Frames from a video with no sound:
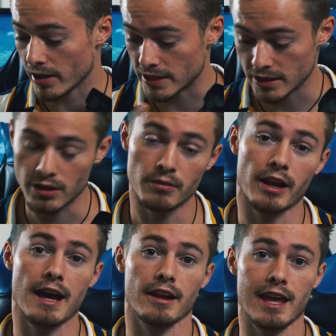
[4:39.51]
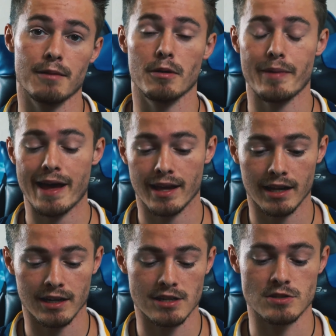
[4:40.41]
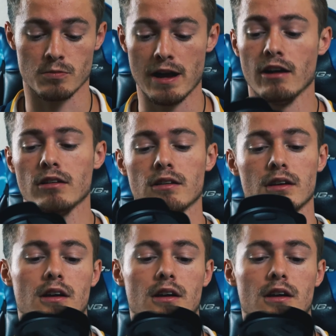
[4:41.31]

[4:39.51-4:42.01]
I didn't know it had a camera bag in it as well.